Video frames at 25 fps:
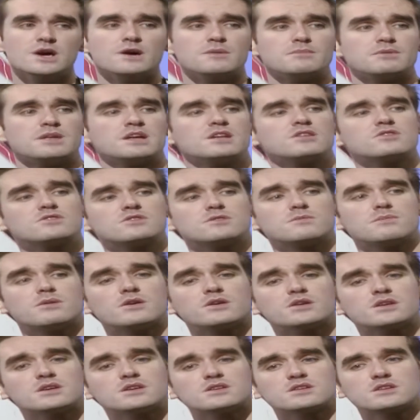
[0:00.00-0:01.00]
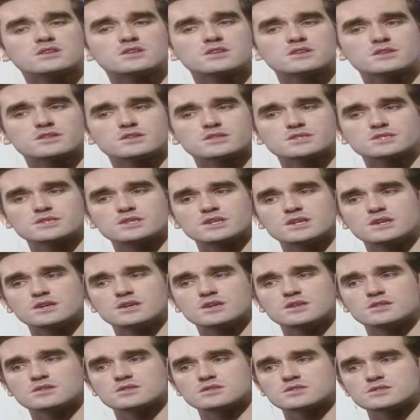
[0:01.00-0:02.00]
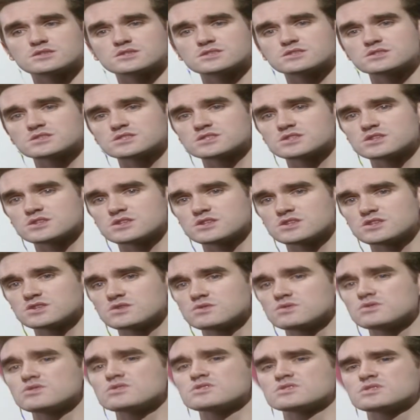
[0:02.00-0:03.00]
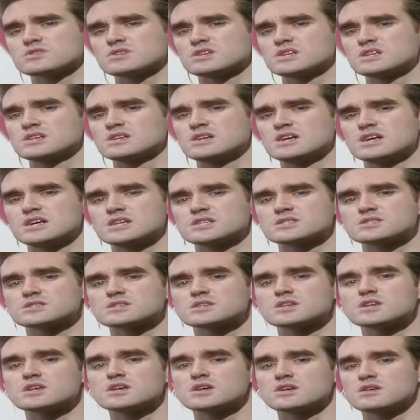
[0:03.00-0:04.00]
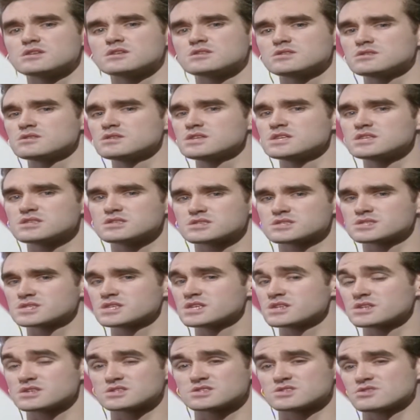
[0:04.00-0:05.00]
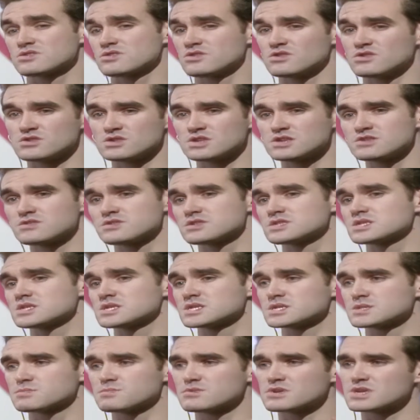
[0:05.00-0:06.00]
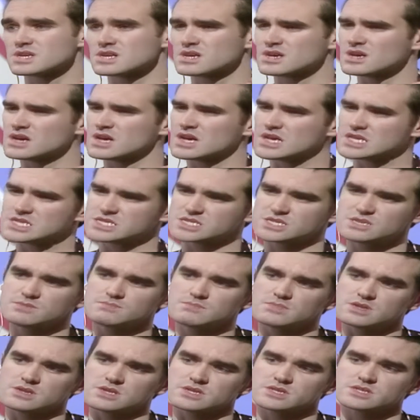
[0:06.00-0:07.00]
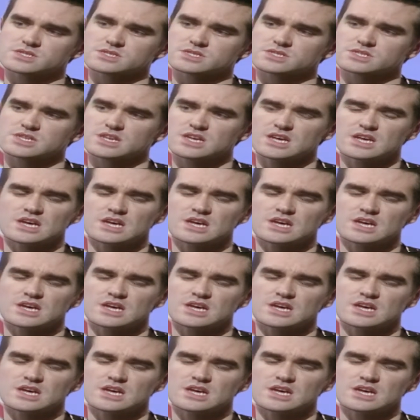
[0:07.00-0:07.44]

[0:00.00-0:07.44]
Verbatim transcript: But I look upon Ian Curtis and, and certainly New Order as neither singers or, or lyricists, but as symbolists.